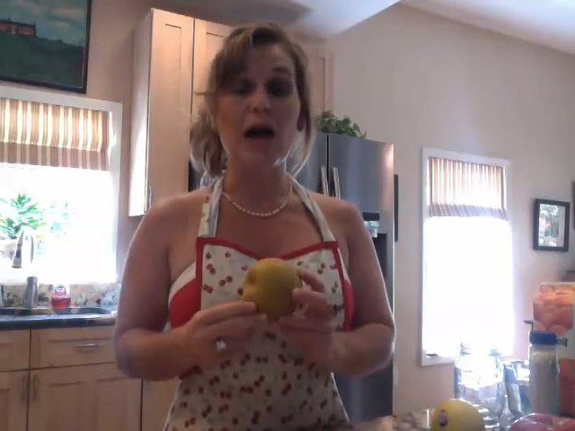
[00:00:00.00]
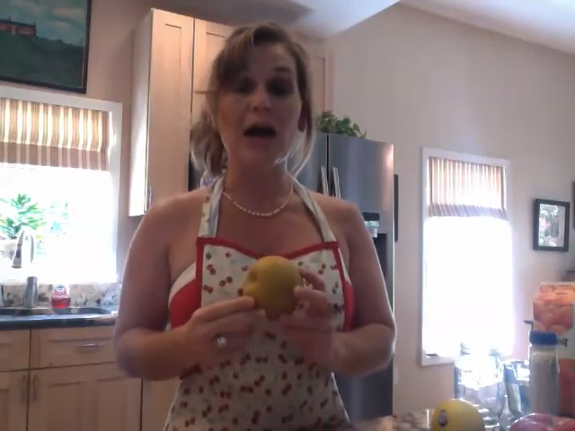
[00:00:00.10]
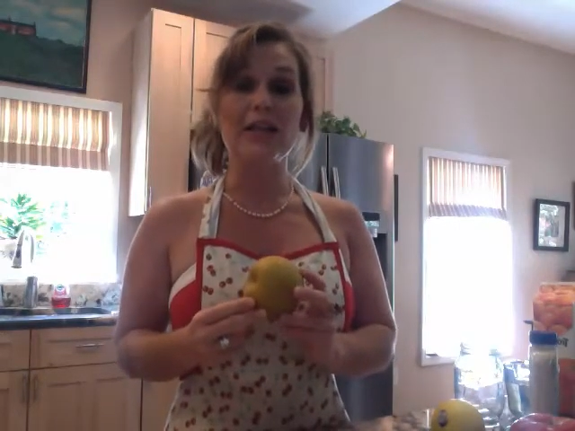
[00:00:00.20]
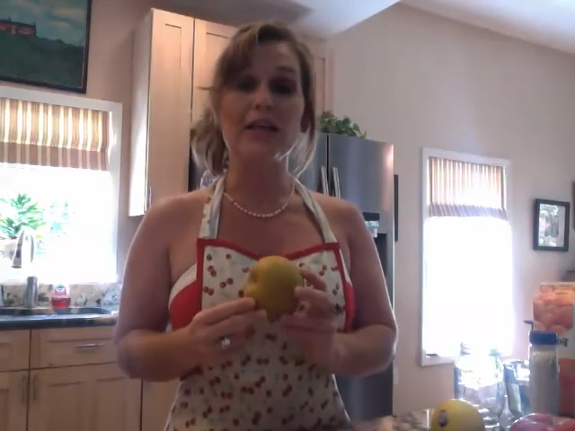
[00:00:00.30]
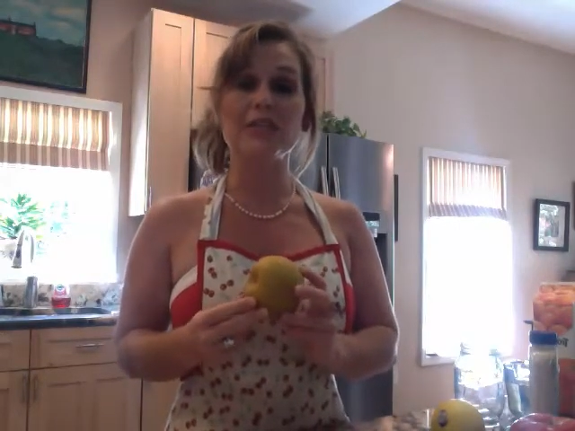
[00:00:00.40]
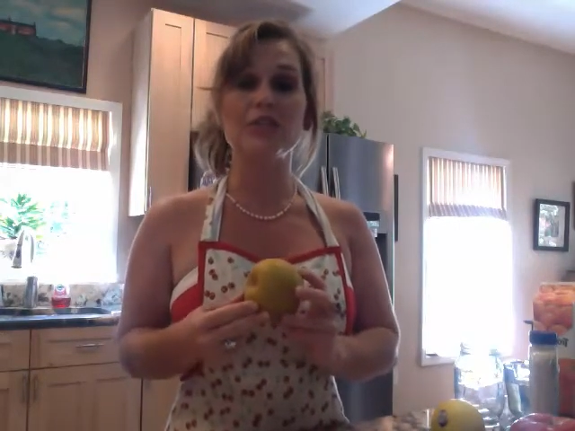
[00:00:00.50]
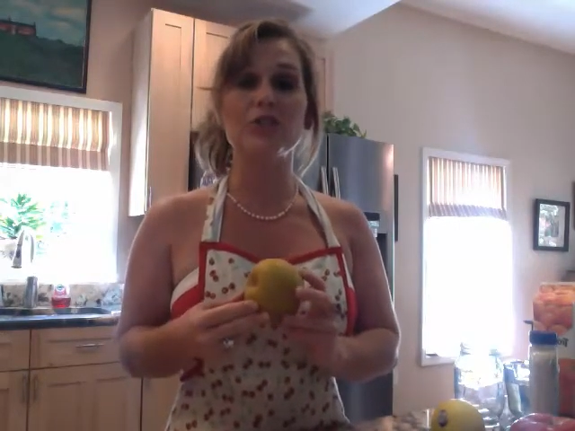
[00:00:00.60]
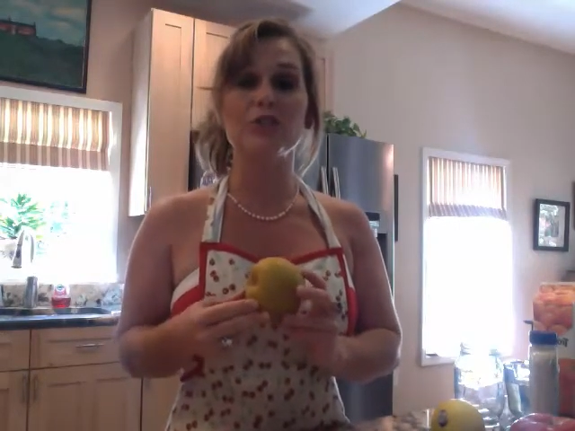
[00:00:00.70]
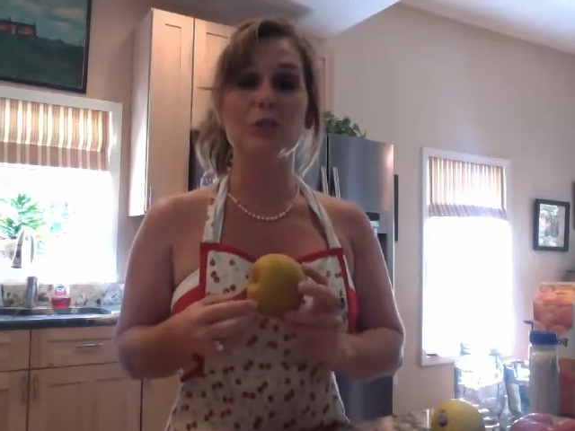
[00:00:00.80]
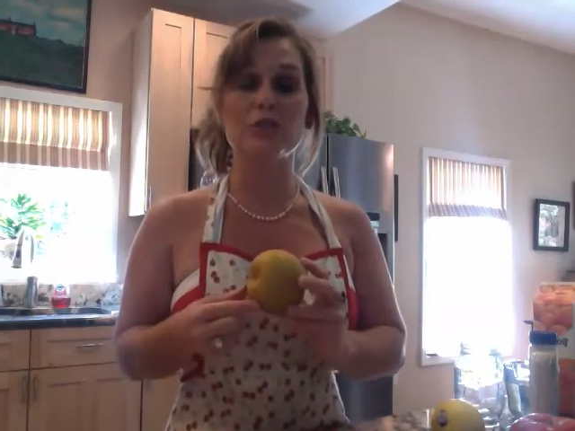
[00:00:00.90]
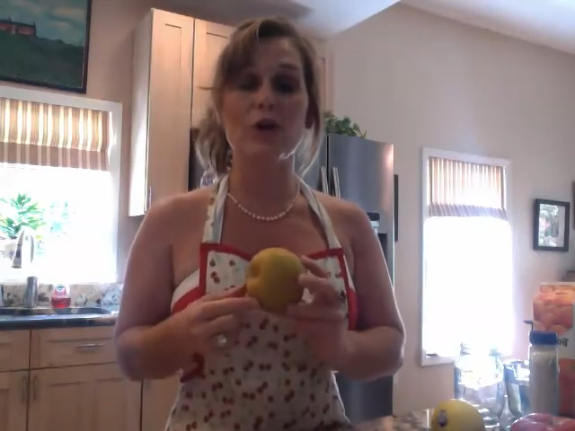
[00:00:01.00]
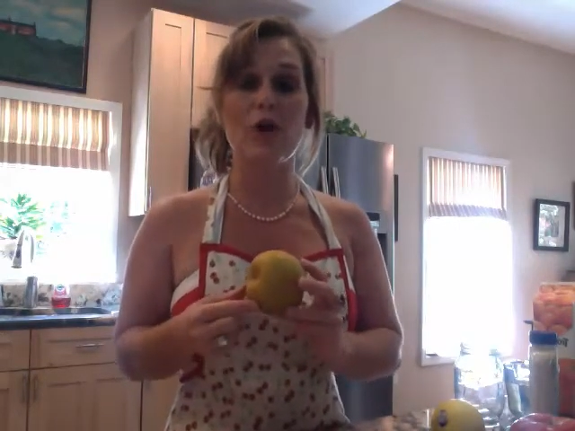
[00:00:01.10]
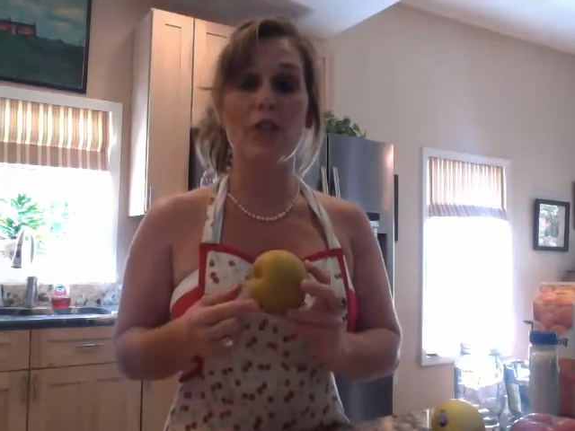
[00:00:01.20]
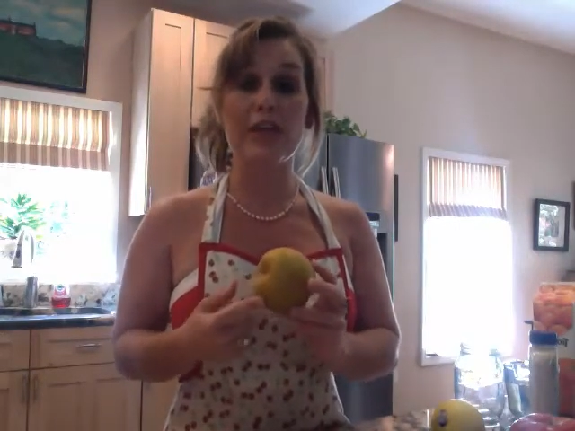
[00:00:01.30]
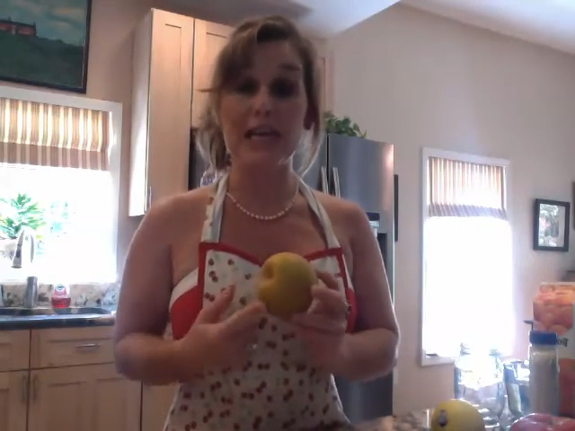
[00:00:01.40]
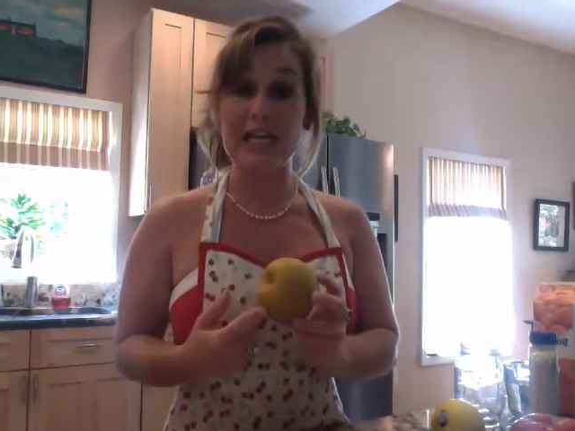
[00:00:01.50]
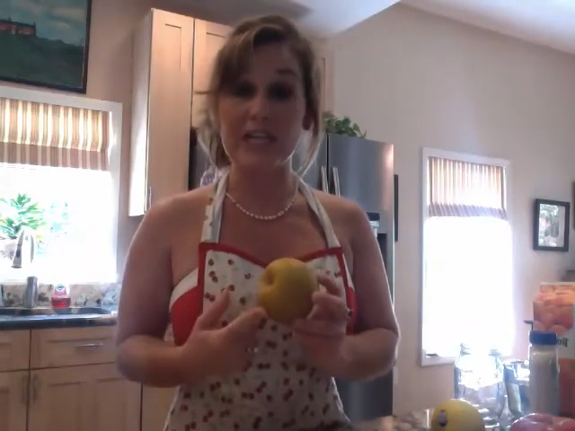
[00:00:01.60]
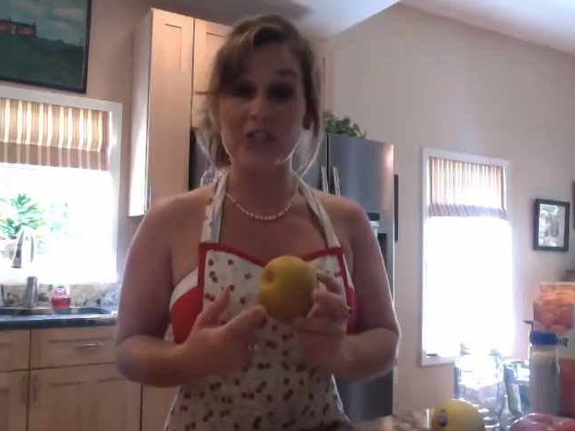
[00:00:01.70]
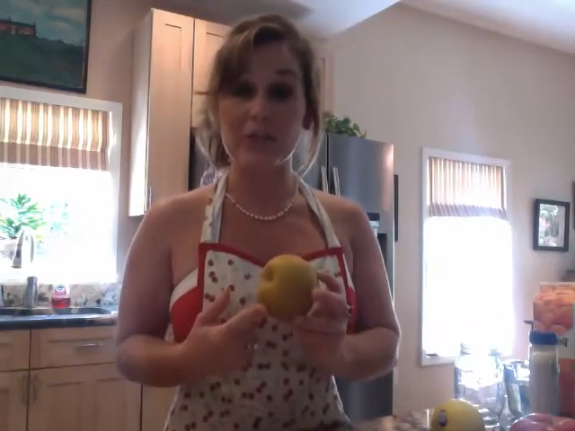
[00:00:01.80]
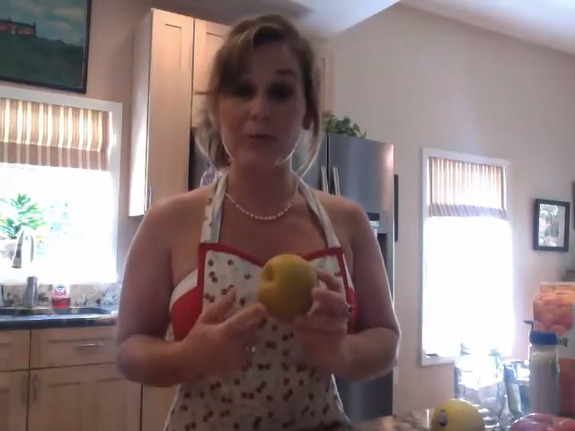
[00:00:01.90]
I like to use what's called the
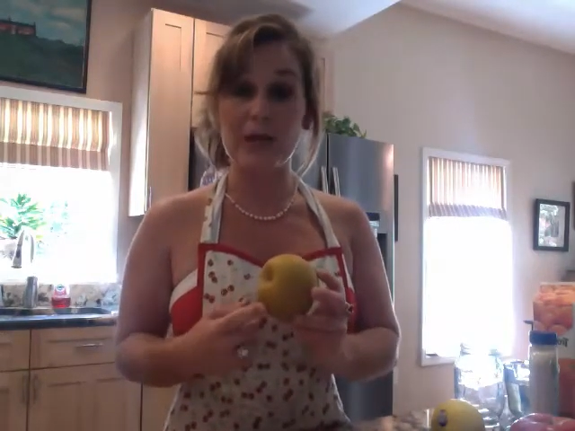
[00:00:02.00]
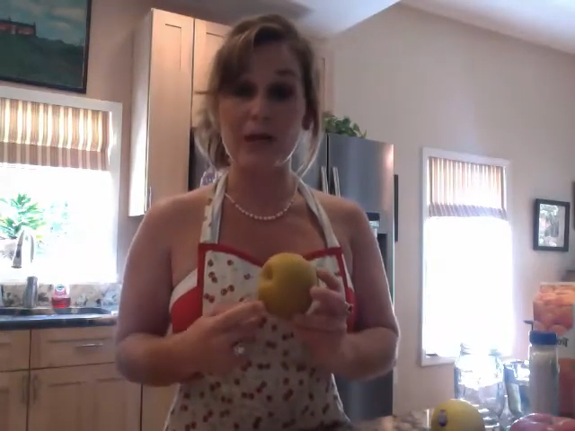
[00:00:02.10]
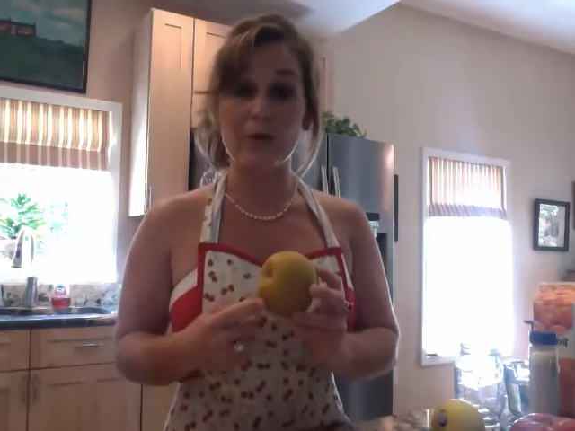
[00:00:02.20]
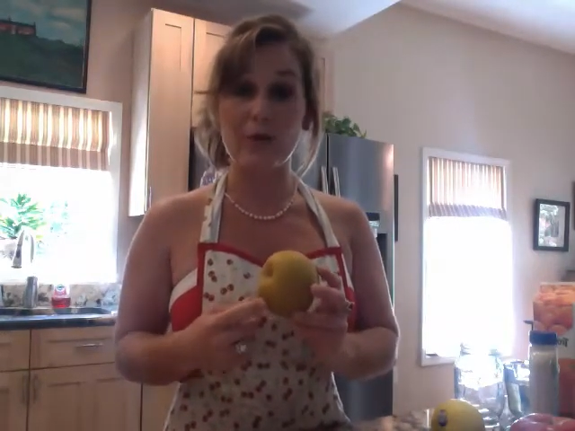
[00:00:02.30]
Asian pear